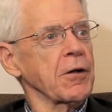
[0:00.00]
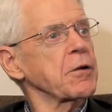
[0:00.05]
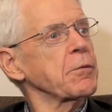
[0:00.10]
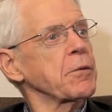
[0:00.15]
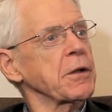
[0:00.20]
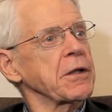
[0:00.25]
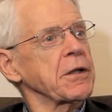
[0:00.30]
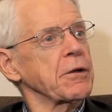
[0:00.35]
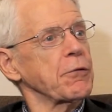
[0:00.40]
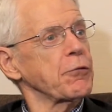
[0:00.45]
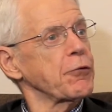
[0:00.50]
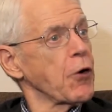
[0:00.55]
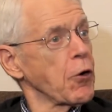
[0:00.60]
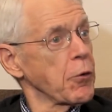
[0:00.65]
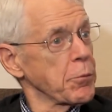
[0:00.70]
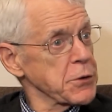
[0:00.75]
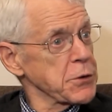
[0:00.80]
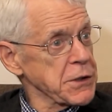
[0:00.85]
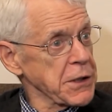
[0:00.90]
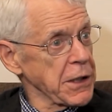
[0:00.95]
ultimately the
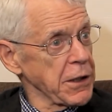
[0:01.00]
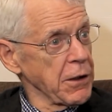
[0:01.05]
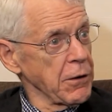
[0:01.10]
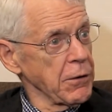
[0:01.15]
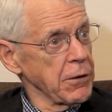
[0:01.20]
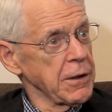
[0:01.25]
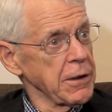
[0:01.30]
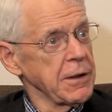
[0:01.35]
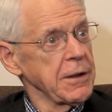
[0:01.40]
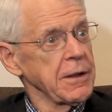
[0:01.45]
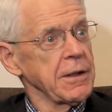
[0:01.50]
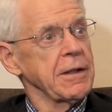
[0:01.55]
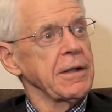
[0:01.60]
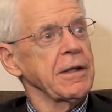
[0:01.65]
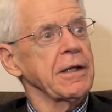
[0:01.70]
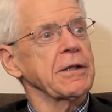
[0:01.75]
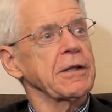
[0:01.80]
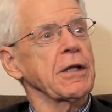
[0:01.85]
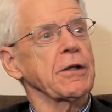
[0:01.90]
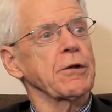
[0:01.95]
foam cell,
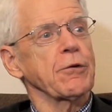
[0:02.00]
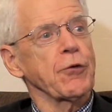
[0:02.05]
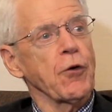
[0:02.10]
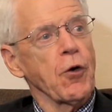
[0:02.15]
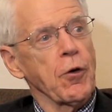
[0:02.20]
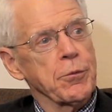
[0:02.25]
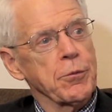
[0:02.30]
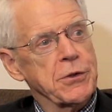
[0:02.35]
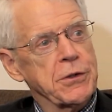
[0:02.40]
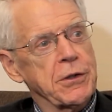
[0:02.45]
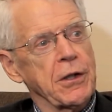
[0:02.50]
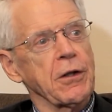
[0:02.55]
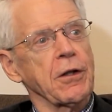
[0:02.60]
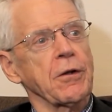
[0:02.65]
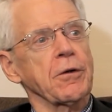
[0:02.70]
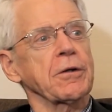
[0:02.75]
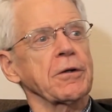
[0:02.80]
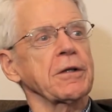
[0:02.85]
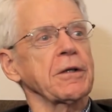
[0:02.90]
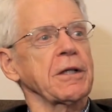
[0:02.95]
and then the foam
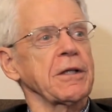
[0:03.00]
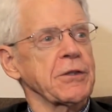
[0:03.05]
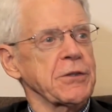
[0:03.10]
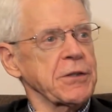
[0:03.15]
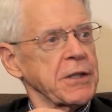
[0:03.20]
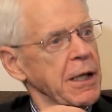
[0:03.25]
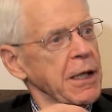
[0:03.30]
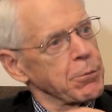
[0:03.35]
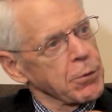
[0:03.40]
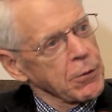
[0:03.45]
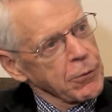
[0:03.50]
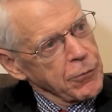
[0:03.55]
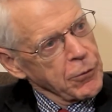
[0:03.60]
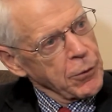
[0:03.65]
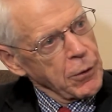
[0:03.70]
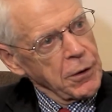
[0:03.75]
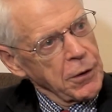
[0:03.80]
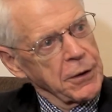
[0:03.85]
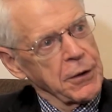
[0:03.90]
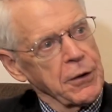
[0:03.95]
cell is
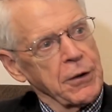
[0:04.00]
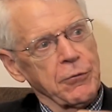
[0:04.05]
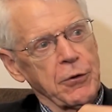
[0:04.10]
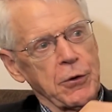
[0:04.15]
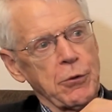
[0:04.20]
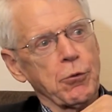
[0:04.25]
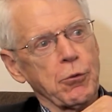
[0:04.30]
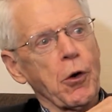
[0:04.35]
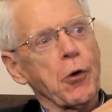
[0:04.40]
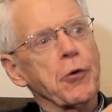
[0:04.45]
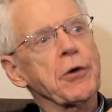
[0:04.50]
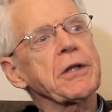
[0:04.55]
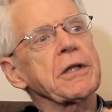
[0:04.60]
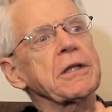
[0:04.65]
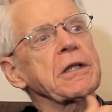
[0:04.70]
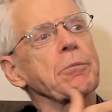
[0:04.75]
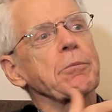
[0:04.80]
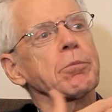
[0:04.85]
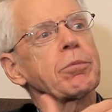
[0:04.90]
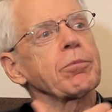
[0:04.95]
capable of
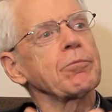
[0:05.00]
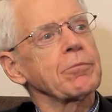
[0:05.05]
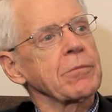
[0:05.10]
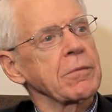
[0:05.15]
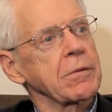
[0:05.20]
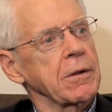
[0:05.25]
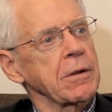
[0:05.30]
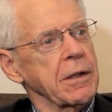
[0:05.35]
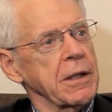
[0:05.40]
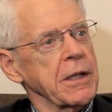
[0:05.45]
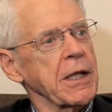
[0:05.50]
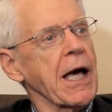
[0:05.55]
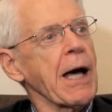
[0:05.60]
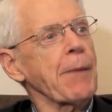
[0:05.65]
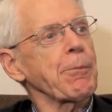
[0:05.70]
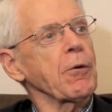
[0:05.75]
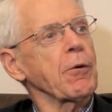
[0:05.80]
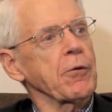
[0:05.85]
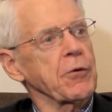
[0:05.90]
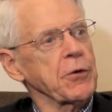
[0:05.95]
eroding the
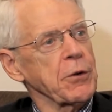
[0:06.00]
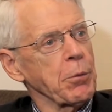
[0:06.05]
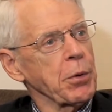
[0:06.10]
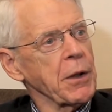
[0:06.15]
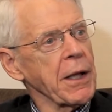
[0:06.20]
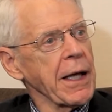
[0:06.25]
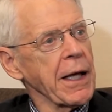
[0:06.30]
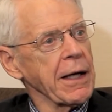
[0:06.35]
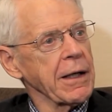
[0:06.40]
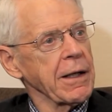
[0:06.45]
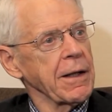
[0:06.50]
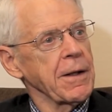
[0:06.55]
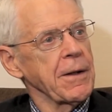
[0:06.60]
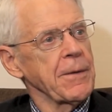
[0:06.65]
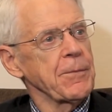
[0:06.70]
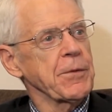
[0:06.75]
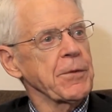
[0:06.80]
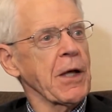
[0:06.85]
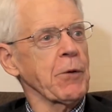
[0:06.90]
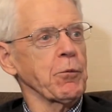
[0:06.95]
cap over the plaque,
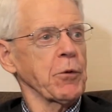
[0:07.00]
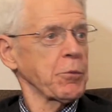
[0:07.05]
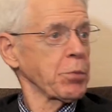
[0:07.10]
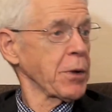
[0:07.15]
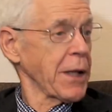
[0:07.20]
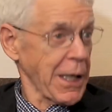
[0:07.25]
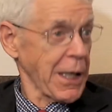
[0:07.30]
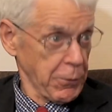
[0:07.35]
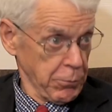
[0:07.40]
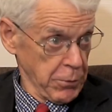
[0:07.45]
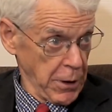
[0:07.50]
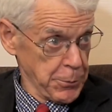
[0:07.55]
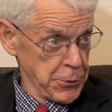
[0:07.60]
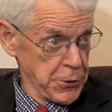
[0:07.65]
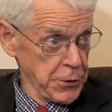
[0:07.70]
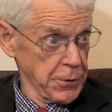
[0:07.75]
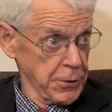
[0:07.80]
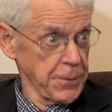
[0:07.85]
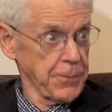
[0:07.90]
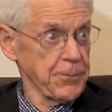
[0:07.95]
and with plaque
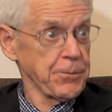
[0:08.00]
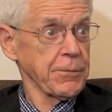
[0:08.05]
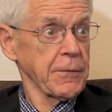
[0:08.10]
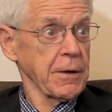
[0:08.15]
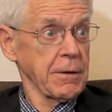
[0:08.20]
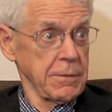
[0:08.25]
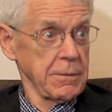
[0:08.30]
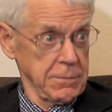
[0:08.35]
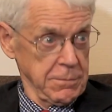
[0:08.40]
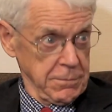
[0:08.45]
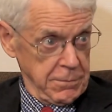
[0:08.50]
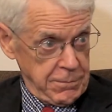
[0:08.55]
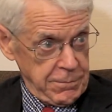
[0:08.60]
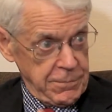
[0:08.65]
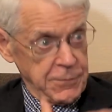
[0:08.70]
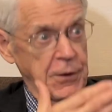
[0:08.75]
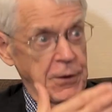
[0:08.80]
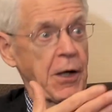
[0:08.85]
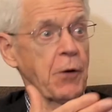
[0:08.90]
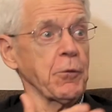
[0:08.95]
rupture,
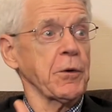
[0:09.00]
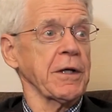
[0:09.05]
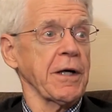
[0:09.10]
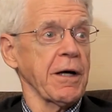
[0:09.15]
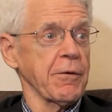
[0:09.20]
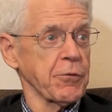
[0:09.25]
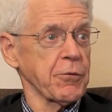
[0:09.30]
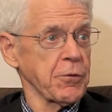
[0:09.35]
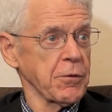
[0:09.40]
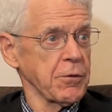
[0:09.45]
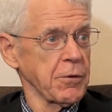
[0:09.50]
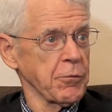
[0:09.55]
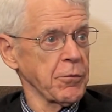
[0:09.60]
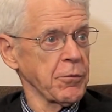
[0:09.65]
now we have